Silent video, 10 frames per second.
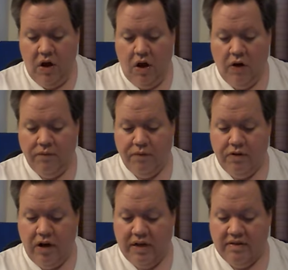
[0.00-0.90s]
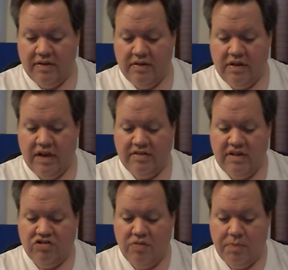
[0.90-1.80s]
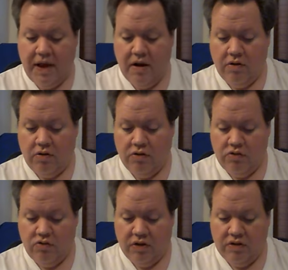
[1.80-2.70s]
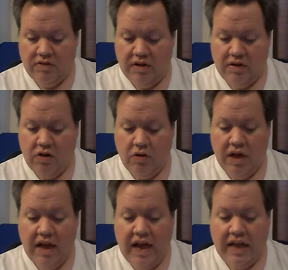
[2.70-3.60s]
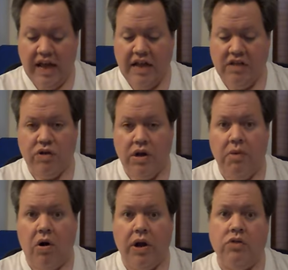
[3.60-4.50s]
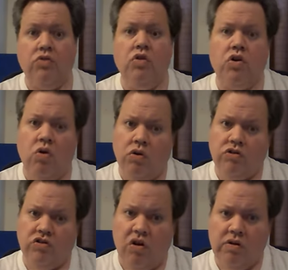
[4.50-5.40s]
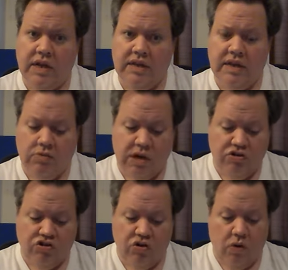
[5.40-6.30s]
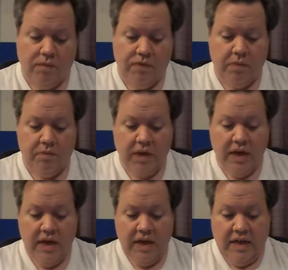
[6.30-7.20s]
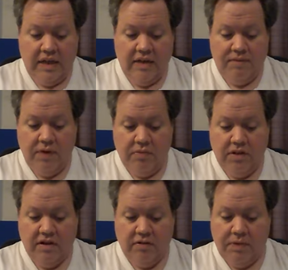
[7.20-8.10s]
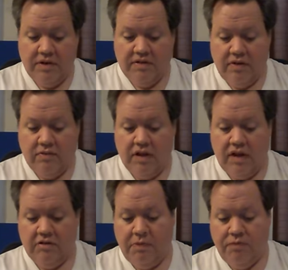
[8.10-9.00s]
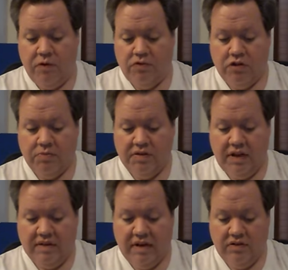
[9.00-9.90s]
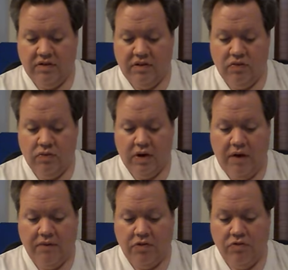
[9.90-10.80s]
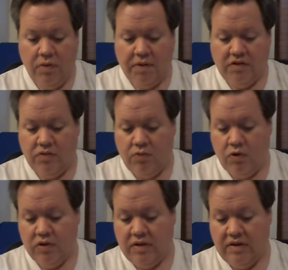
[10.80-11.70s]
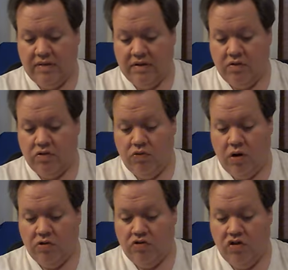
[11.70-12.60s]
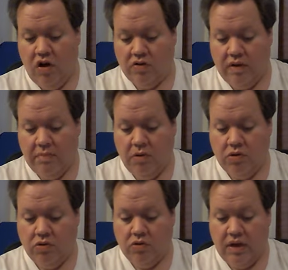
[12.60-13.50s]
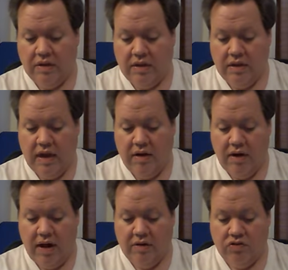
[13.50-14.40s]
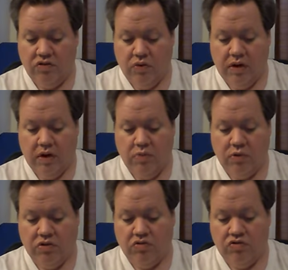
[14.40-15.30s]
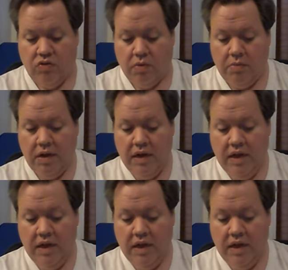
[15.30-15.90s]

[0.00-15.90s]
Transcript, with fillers: Oliver Hudson, Lacey Chabert, Kristen Cloak, and Andrea Martin, who of course starred in the original film. Now the film takes place several days before Christmas and tells the story of a group of sorority sisters who are stalked and murdered in their house during a winter storm.